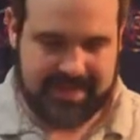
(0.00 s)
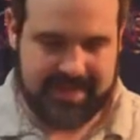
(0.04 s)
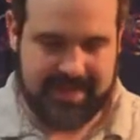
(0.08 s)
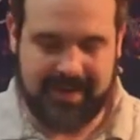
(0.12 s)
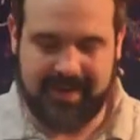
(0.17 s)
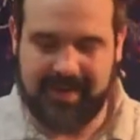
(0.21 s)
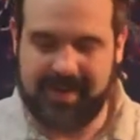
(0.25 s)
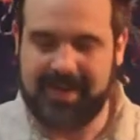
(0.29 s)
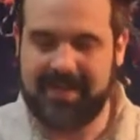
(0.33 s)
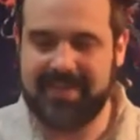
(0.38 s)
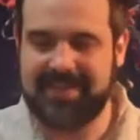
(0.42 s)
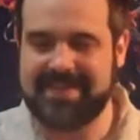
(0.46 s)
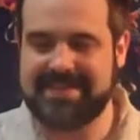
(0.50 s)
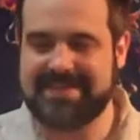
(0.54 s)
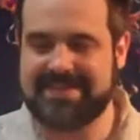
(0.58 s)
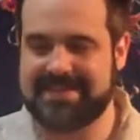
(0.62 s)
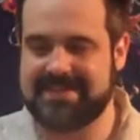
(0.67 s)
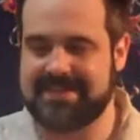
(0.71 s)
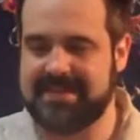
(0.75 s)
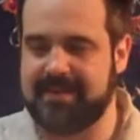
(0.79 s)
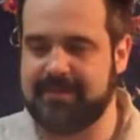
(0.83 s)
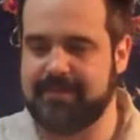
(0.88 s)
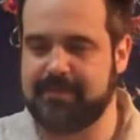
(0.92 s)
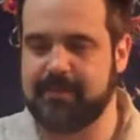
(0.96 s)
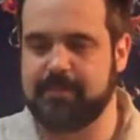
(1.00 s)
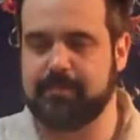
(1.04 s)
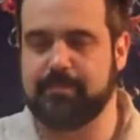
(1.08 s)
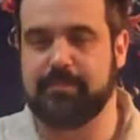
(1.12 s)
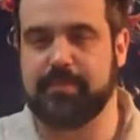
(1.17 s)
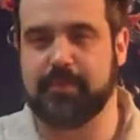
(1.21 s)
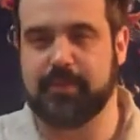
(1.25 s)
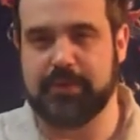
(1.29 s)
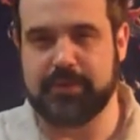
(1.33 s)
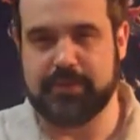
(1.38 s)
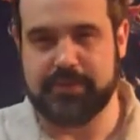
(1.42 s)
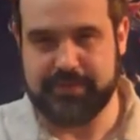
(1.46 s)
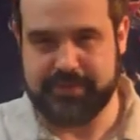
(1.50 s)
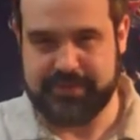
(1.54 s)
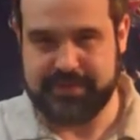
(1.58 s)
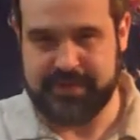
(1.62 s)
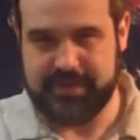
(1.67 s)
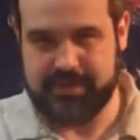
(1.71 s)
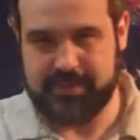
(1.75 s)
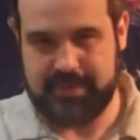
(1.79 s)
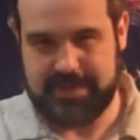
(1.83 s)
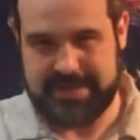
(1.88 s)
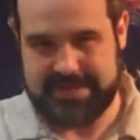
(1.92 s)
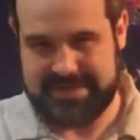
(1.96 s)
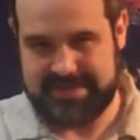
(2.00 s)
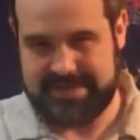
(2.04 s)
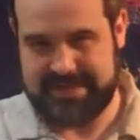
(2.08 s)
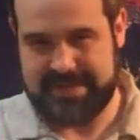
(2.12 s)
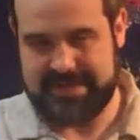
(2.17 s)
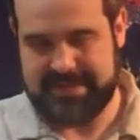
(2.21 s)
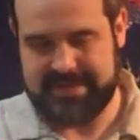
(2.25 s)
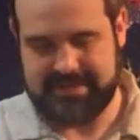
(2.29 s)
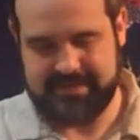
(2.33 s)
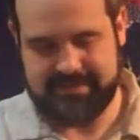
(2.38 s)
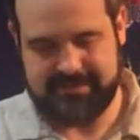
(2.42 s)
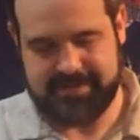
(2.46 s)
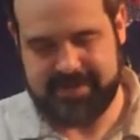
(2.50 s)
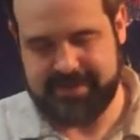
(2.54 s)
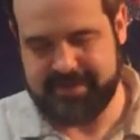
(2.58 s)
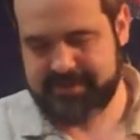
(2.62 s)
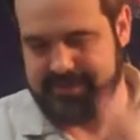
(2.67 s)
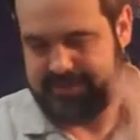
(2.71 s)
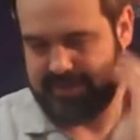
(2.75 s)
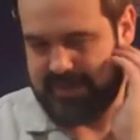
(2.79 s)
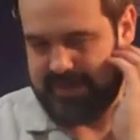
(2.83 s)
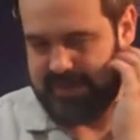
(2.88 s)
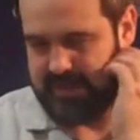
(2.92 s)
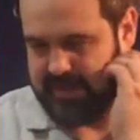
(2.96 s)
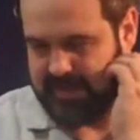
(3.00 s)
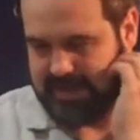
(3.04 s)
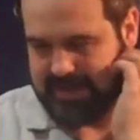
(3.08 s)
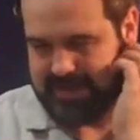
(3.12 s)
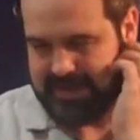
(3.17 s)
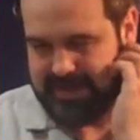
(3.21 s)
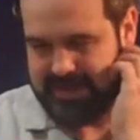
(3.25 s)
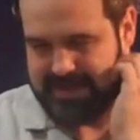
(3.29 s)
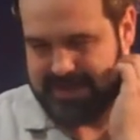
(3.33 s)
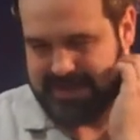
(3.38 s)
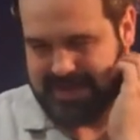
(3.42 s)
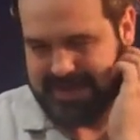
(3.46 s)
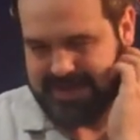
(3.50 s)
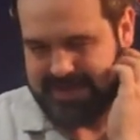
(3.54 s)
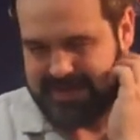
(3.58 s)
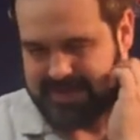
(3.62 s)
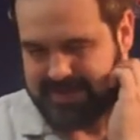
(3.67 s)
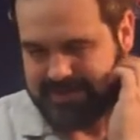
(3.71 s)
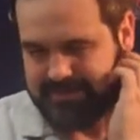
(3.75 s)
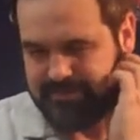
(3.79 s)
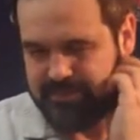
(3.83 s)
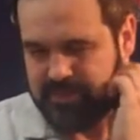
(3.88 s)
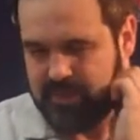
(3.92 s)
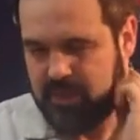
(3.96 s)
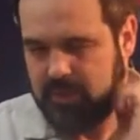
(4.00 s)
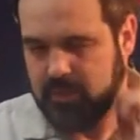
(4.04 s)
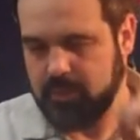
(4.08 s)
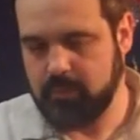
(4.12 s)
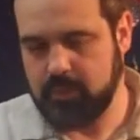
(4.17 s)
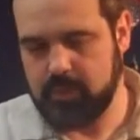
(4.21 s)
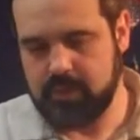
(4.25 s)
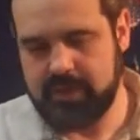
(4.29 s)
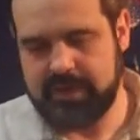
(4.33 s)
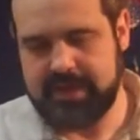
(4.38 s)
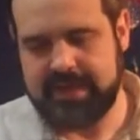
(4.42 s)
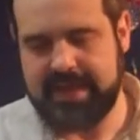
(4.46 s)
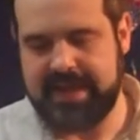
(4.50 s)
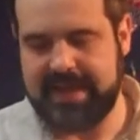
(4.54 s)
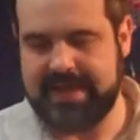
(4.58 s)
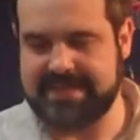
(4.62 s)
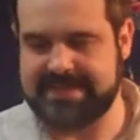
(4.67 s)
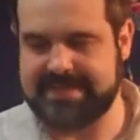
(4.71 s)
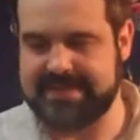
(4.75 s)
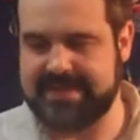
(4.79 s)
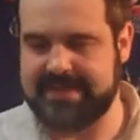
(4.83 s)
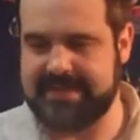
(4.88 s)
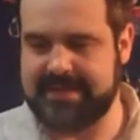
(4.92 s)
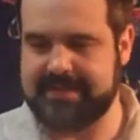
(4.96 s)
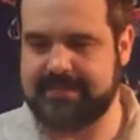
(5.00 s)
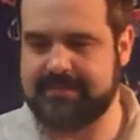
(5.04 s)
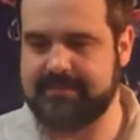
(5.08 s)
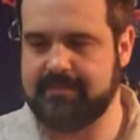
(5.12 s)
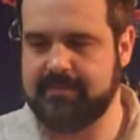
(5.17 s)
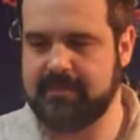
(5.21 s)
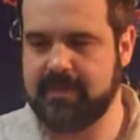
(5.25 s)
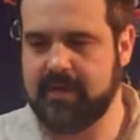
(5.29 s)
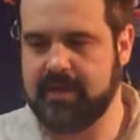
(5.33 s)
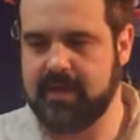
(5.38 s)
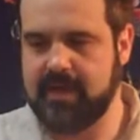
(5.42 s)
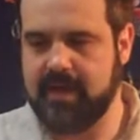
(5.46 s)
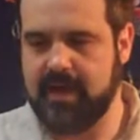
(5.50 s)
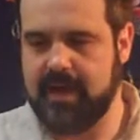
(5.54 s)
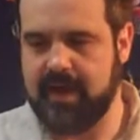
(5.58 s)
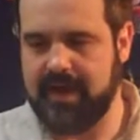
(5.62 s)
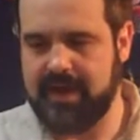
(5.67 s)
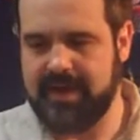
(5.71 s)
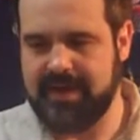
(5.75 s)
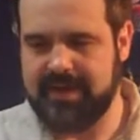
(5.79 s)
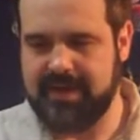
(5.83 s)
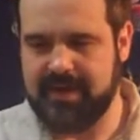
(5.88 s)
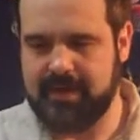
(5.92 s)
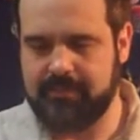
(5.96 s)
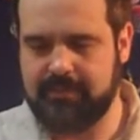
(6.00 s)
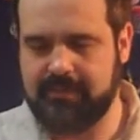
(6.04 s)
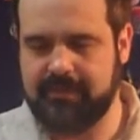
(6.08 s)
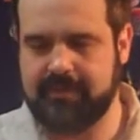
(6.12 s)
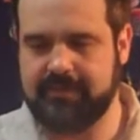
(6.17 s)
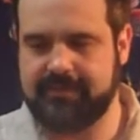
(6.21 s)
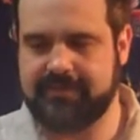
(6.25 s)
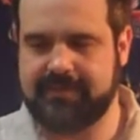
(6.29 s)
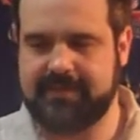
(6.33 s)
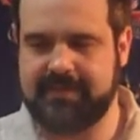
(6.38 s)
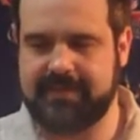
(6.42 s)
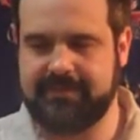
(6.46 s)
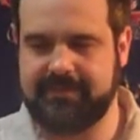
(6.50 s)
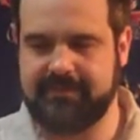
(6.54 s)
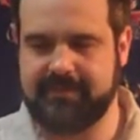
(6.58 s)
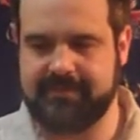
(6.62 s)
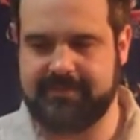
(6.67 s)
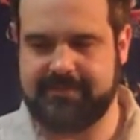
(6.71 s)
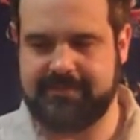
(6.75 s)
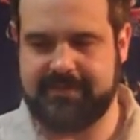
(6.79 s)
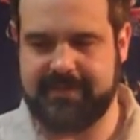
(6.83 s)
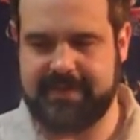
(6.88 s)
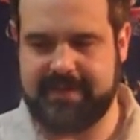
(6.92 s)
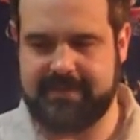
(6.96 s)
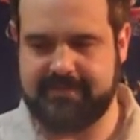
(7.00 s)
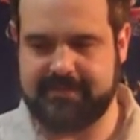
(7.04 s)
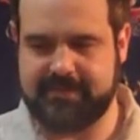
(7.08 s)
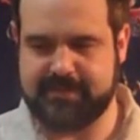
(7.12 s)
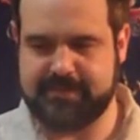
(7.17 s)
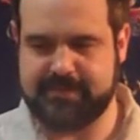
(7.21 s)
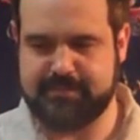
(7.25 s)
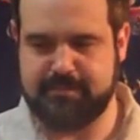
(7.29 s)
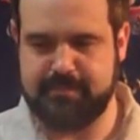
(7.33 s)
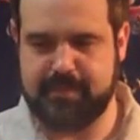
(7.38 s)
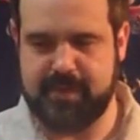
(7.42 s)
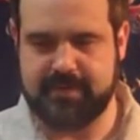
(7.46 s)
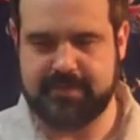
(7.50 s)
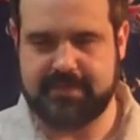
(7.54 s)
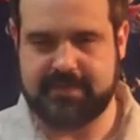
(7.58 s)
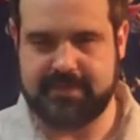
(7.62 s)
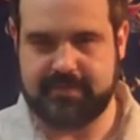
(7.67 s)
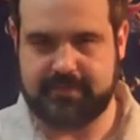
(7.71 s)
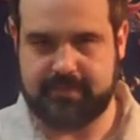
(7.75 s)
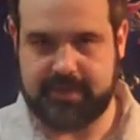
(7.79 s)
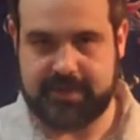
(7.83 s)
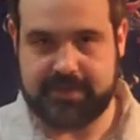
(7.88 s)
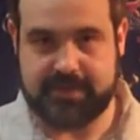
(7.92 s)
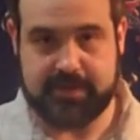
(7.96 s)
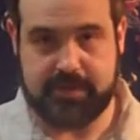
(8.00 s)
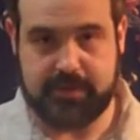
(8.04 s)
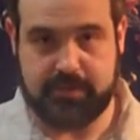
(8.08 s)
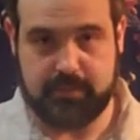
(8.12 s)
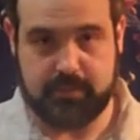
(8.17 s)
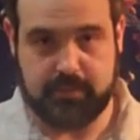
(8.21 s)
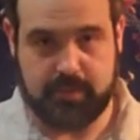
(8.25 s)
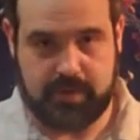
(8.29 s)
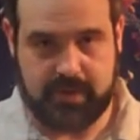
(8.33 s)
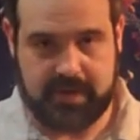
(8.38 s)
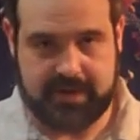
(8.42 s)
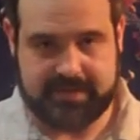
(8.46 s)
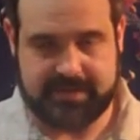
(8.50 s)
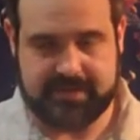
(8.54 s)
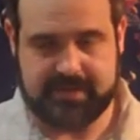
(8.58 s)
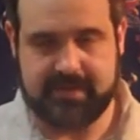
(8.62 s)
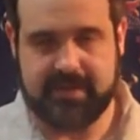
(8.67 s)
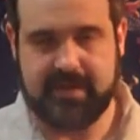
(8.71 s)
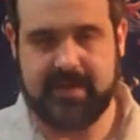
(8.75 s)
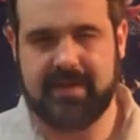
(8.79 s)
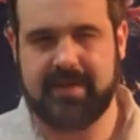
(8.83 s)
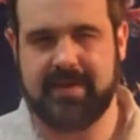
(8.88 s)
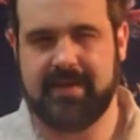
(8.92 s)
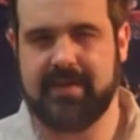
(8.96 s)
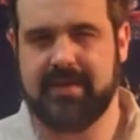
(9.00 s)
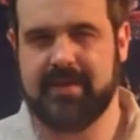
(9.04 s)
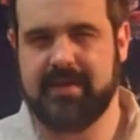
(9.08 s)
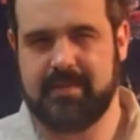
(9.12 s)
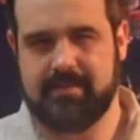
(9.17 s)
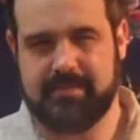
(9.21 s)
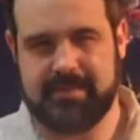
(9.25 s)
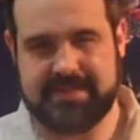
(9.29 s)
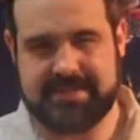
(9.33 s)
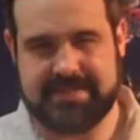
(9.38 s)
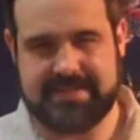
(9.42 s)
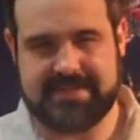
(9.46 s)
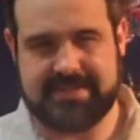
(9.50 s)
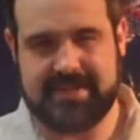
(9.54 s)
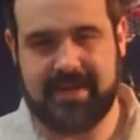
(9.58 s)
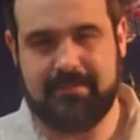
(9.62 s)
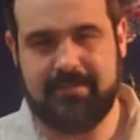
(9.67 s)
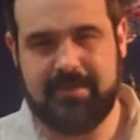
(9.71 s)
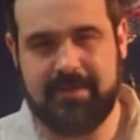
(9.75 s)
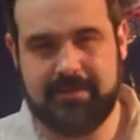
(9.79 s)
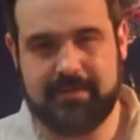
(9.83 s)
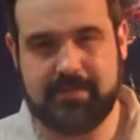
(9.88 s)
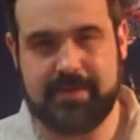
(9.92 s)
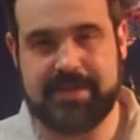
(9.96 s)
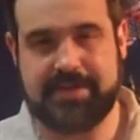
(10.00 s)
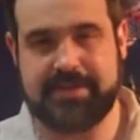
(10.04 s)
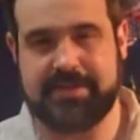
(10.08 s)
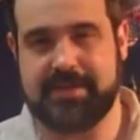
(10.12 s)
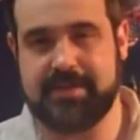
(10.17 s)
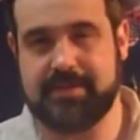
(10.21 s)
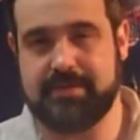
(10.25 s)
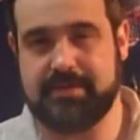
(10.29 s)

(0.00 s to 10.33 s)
All this stuff will bruise your whiskey eventually. And wood has in it a number of different flavors, most of which you want, some of which you